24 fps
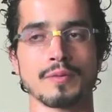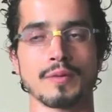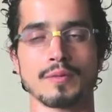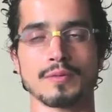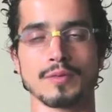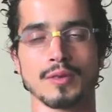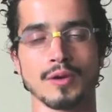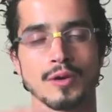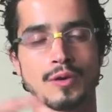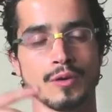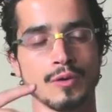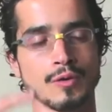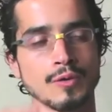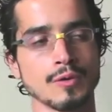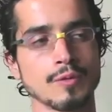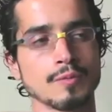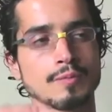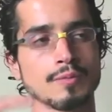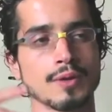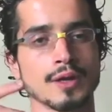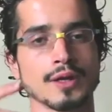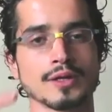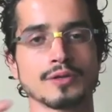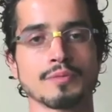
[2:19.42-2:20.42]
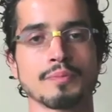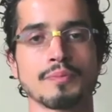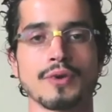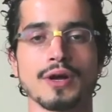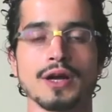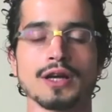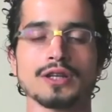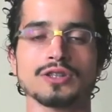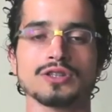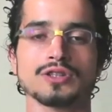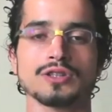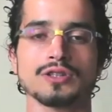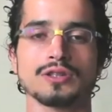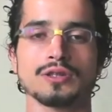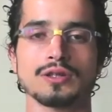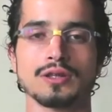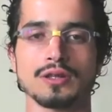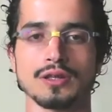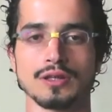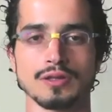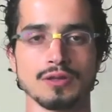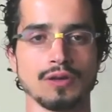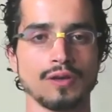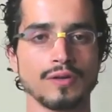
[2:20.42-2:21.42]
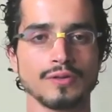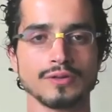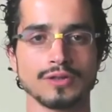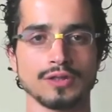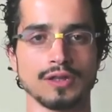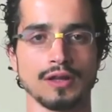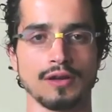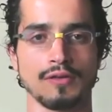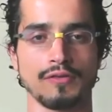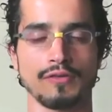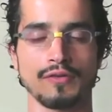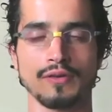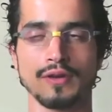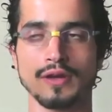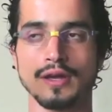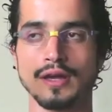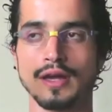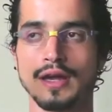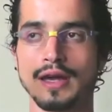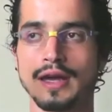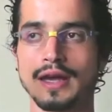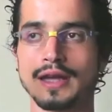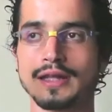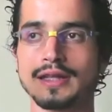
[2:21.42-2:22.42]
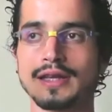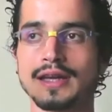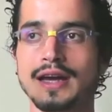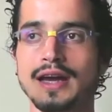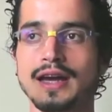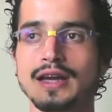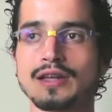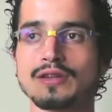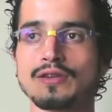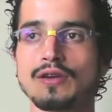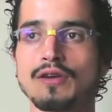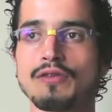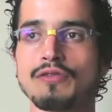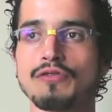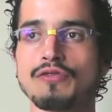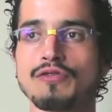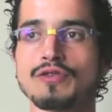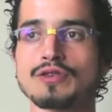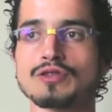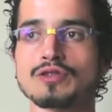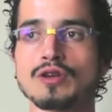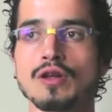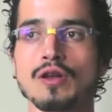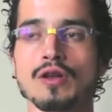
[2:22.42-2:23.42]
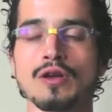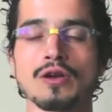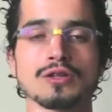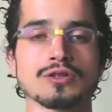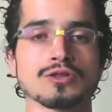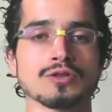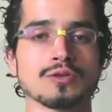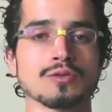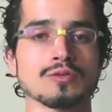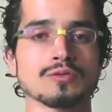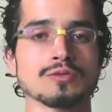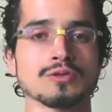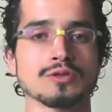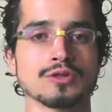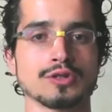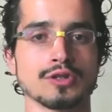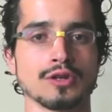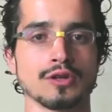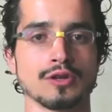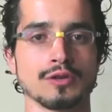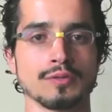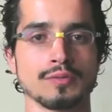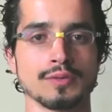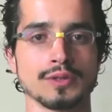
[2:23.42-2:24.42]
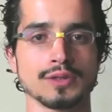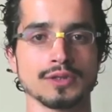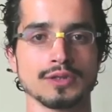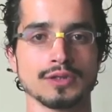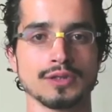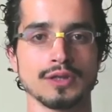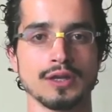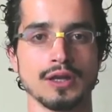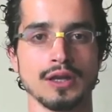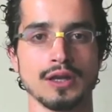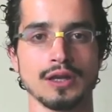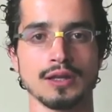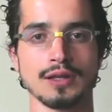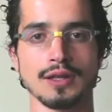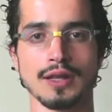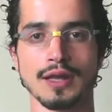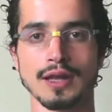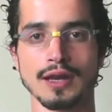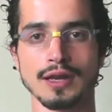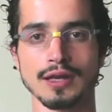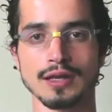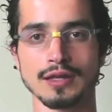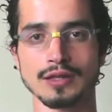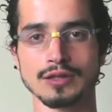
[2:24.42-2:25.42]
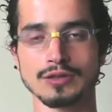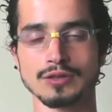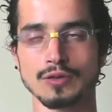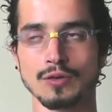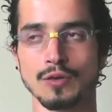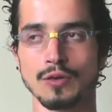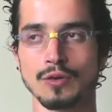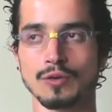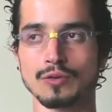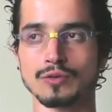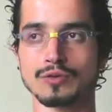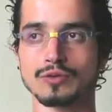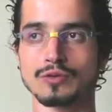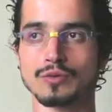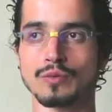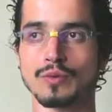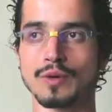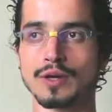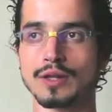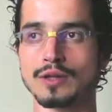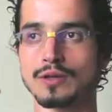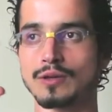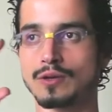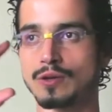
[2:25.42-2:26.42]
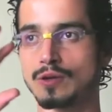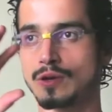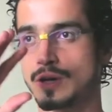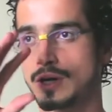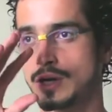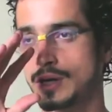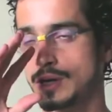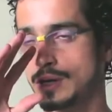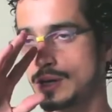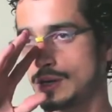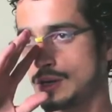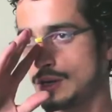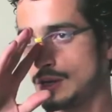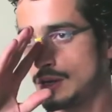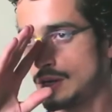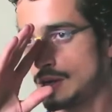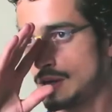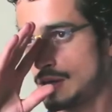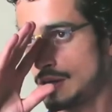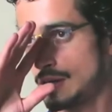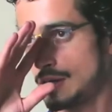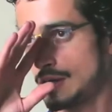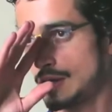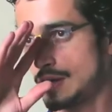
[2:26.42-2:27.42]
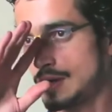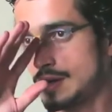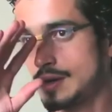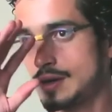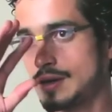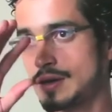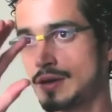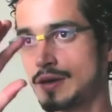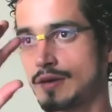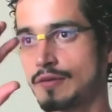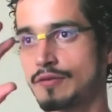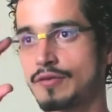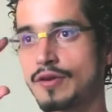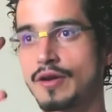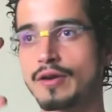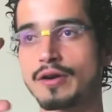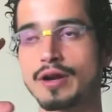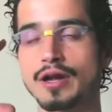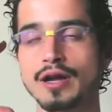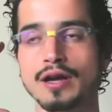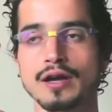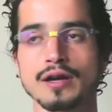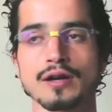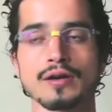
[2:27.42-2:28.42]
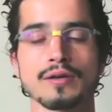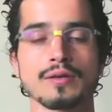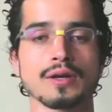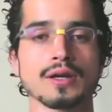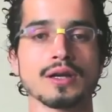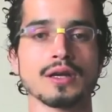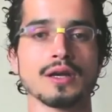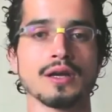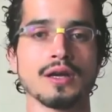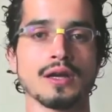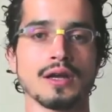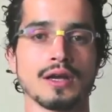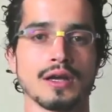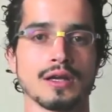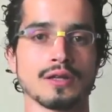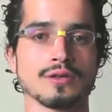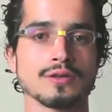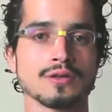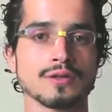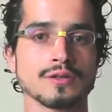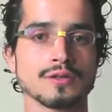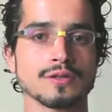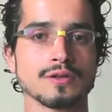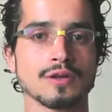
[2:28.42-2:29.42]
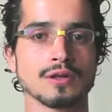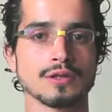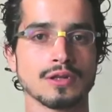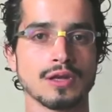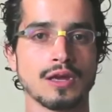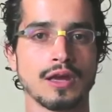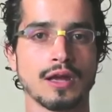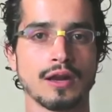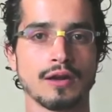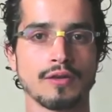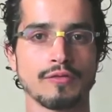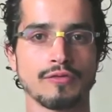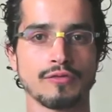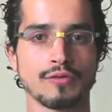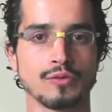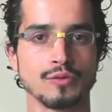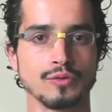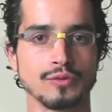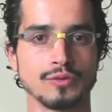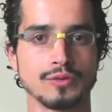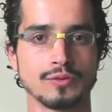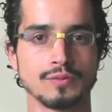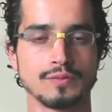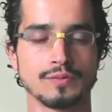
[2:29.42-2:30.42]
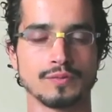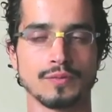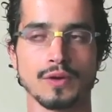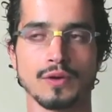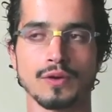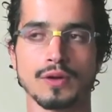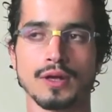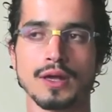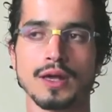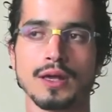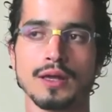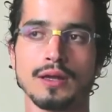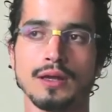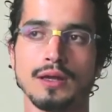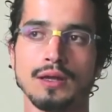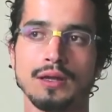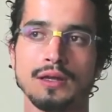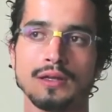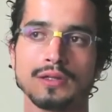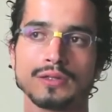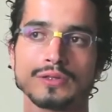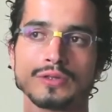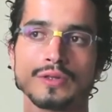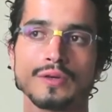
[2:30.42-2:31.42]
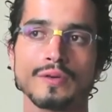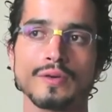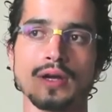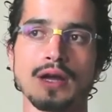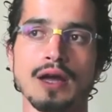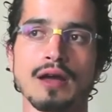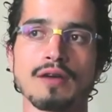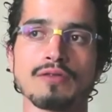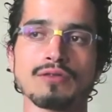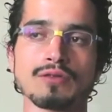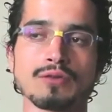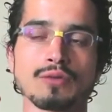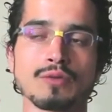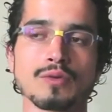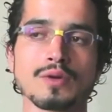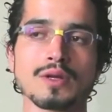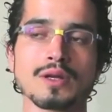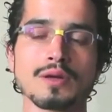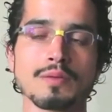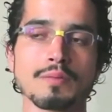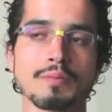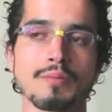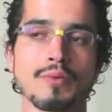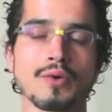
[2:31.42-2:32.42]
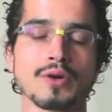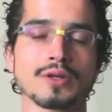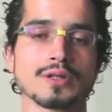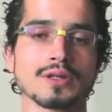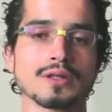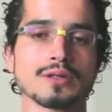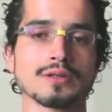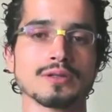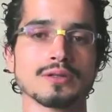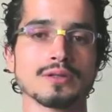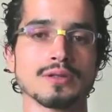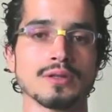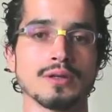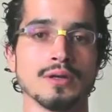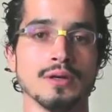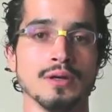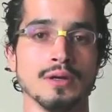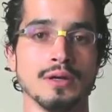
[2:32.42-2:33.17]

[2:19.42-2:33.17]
blood pressure, and all that stuff. Any kind of physiological disturbance that it goes when you are very hungry and you're not getting food, okay? So we have three important